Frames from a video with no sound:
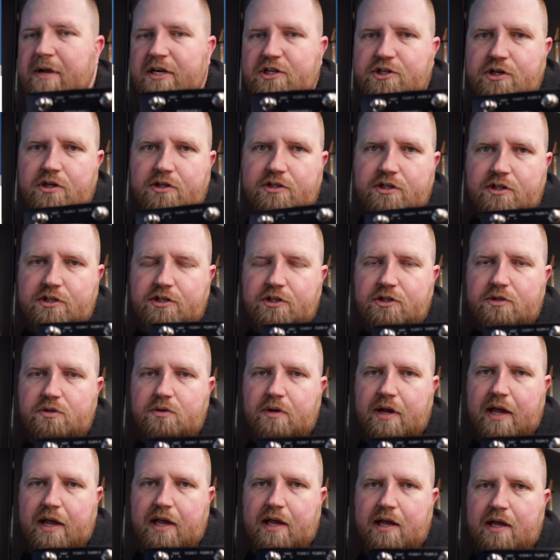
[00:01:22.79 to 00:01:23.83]
make sure to
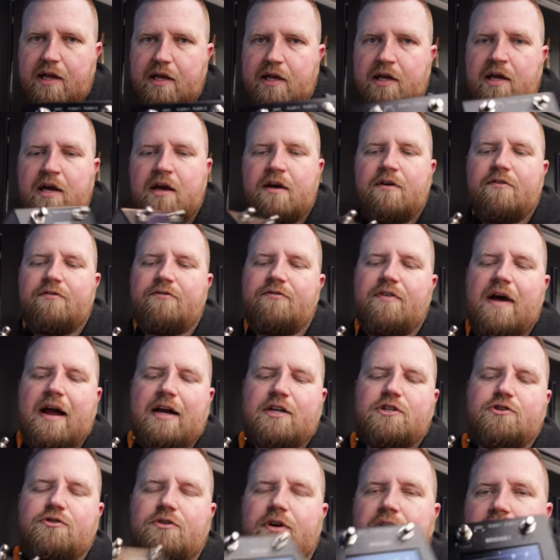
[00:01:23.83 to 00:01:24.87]
do a
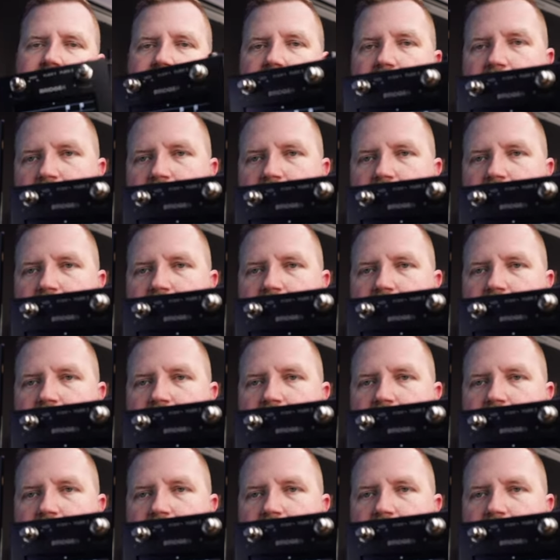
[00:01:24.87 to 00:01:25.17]
factory